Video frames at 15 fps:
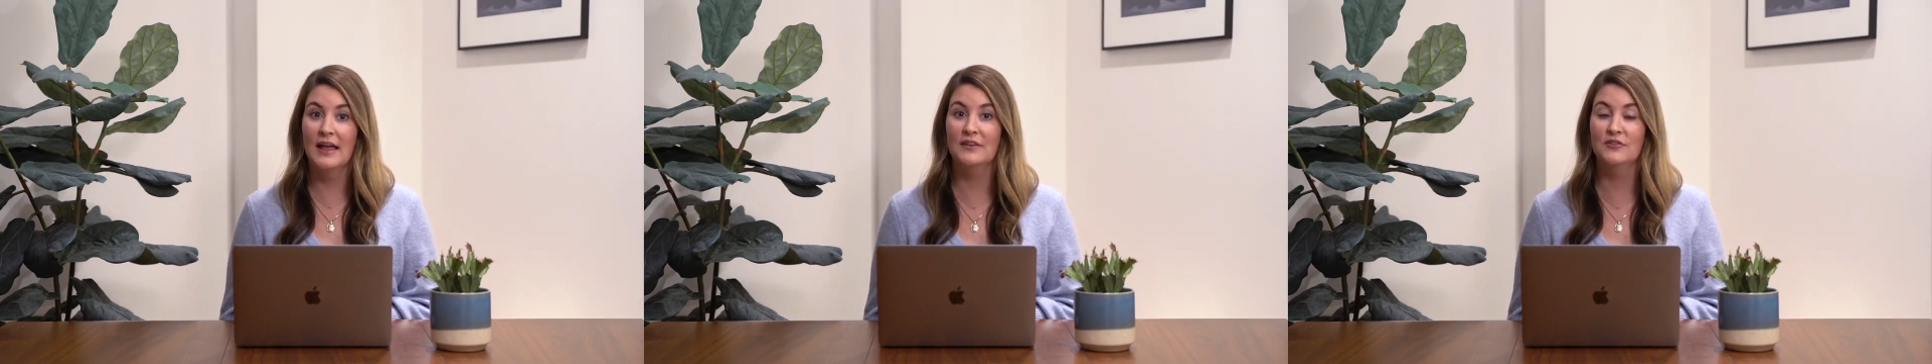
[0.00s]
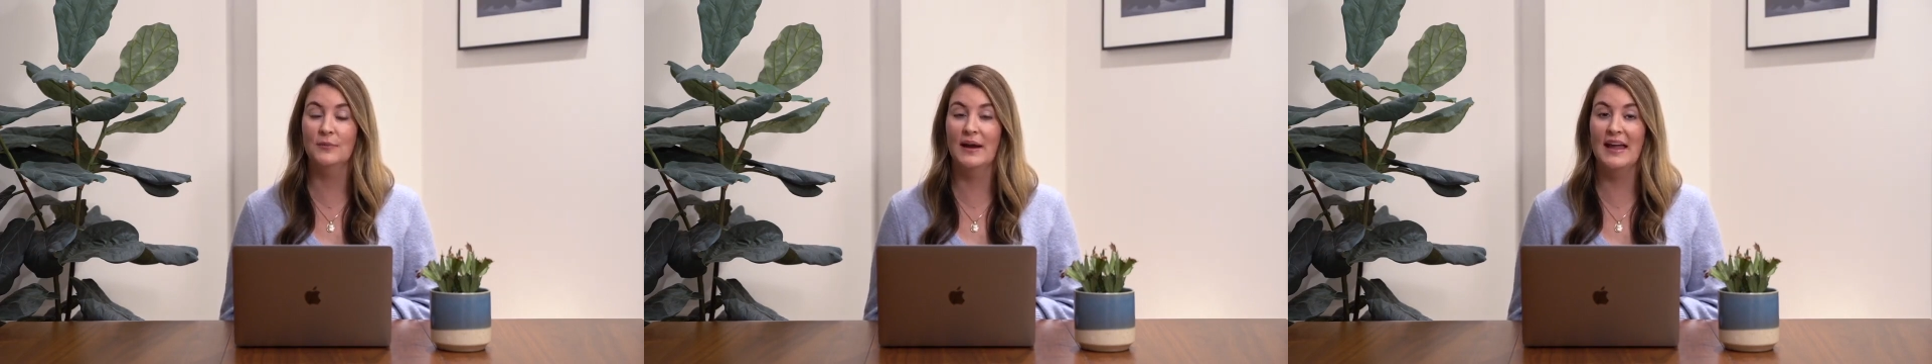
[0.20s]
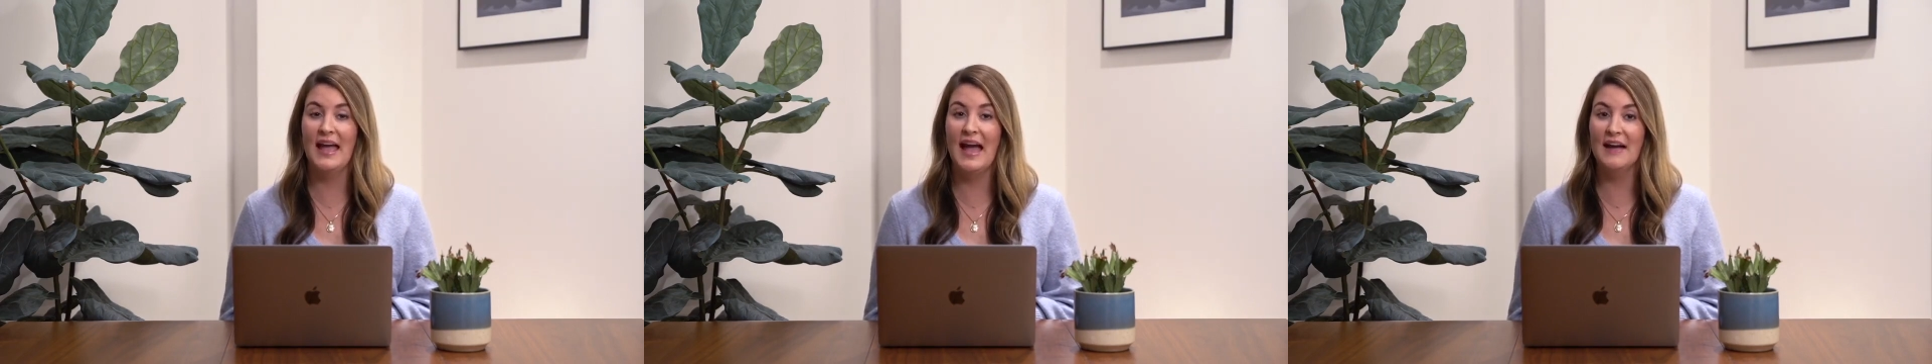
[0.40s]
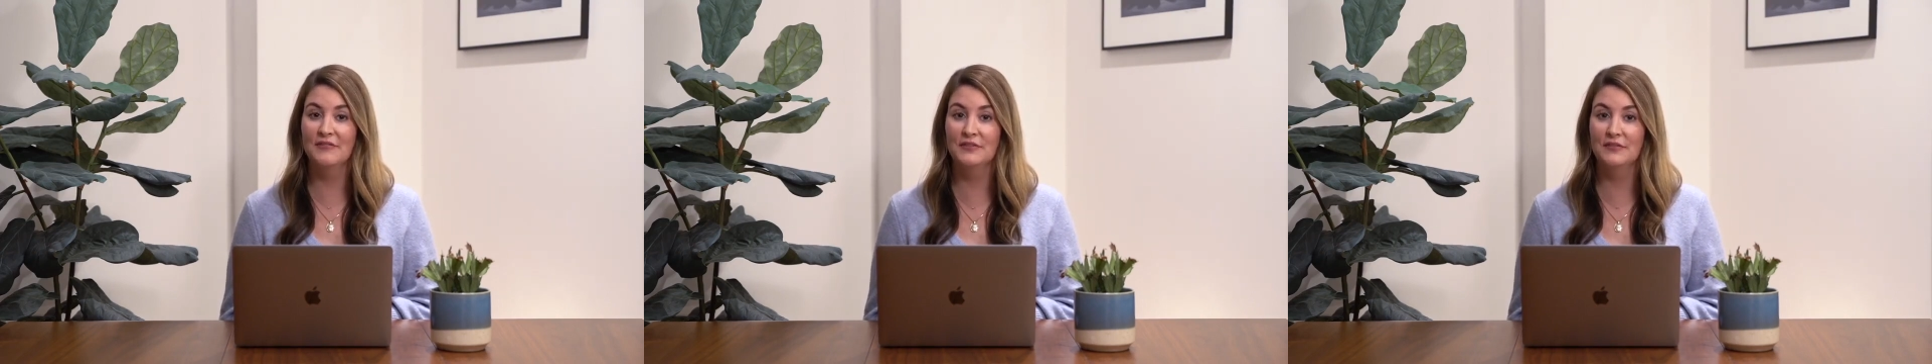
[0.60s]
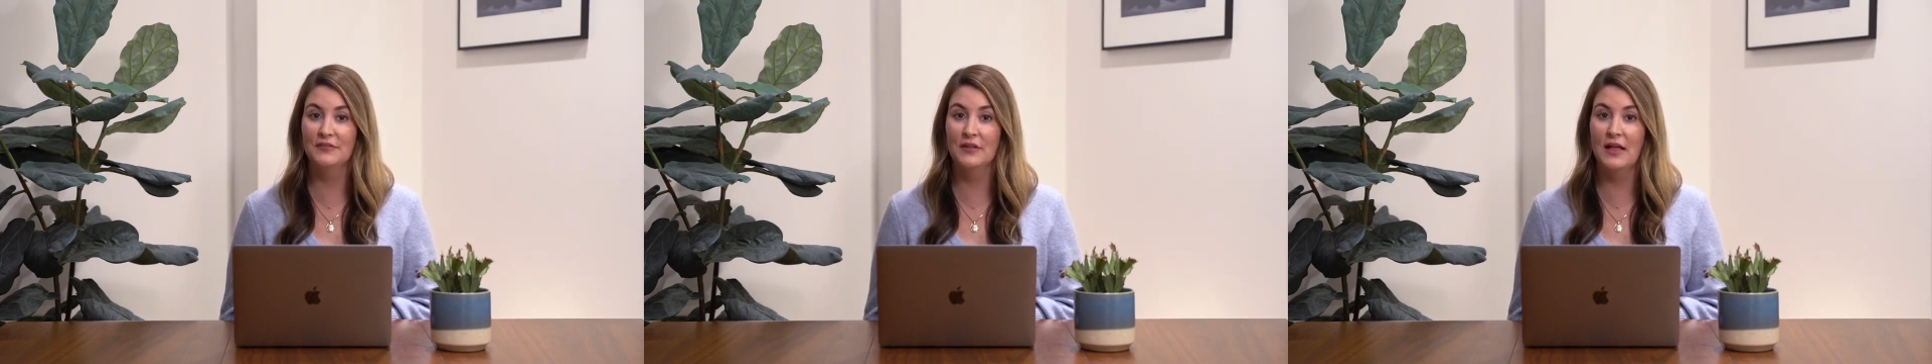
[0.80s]
and do I have
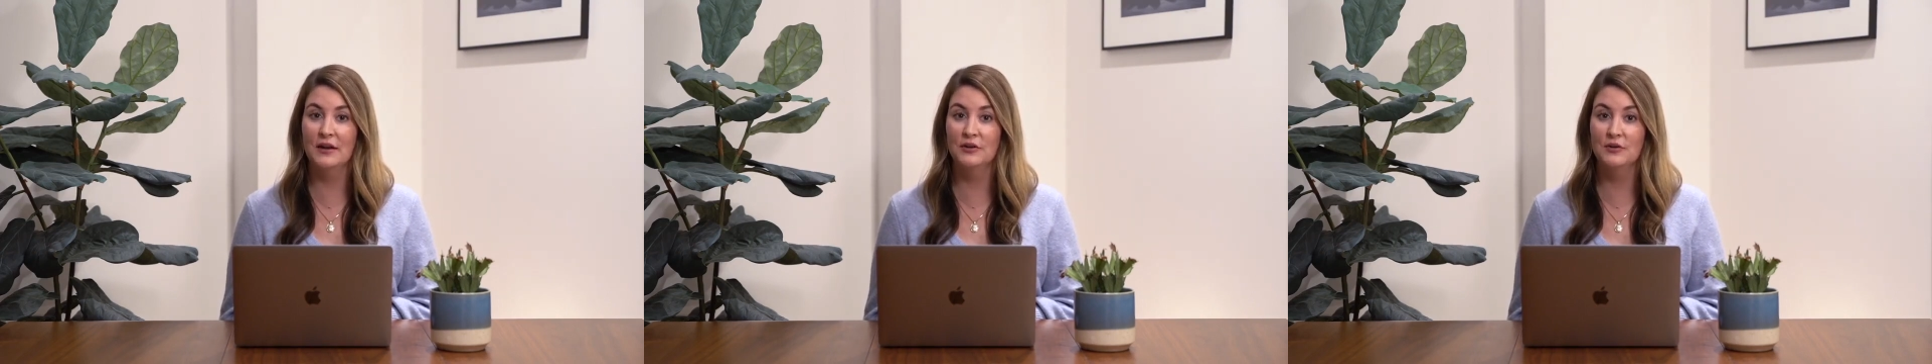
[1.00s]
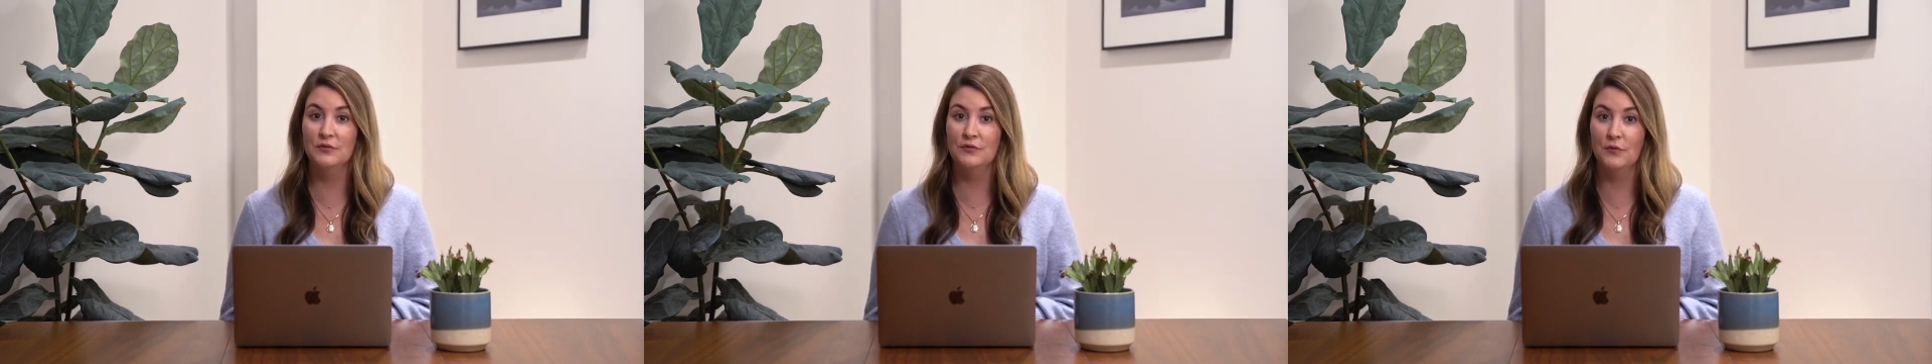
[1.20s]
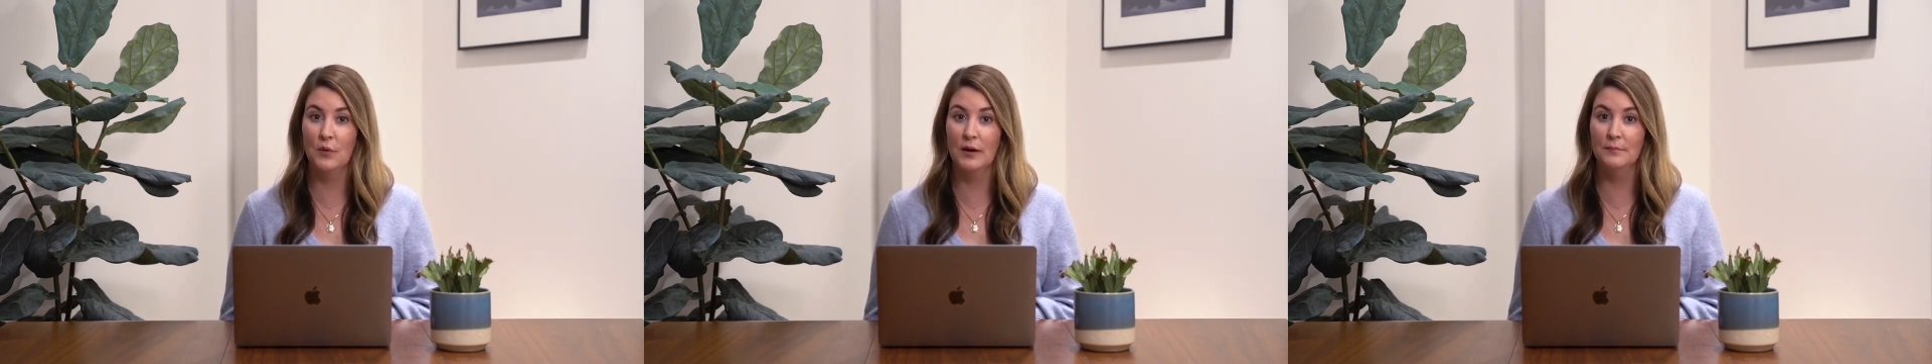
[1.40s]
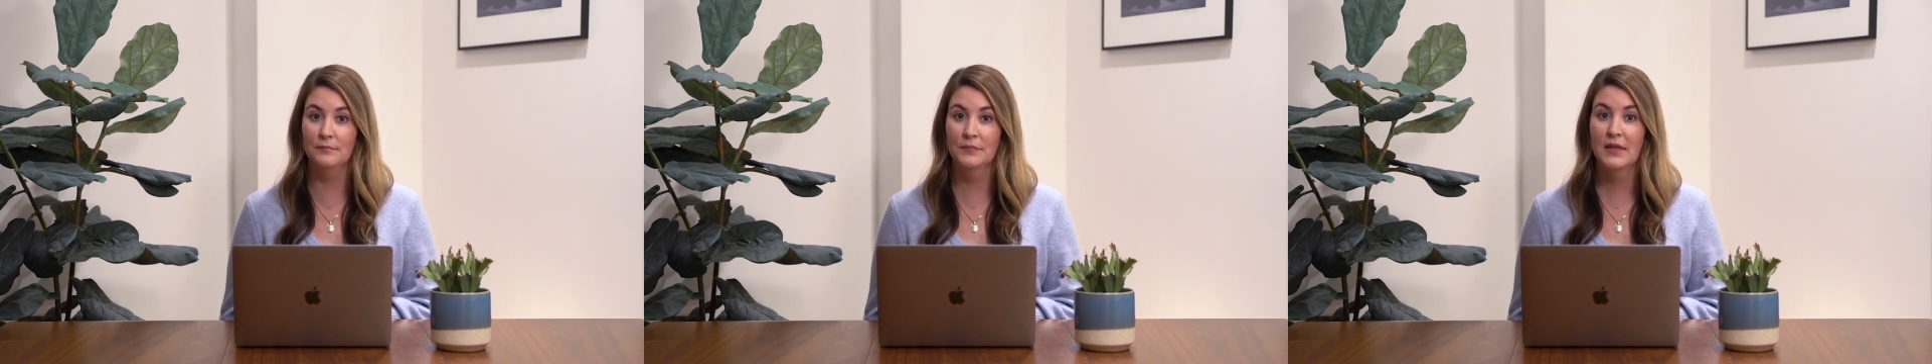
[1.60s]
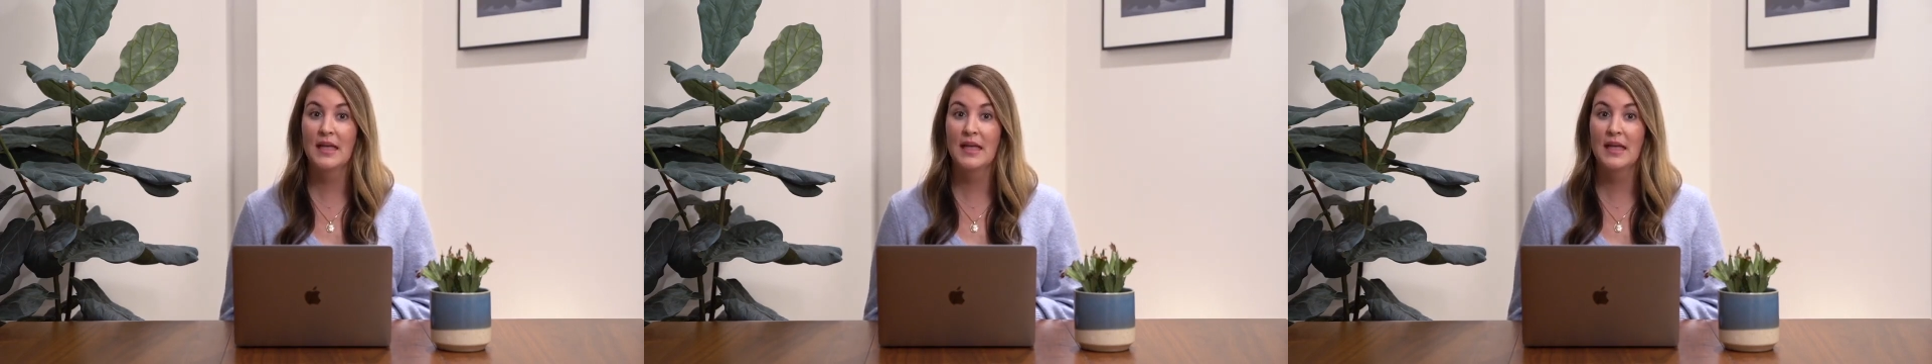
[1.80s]
to fill out a new form?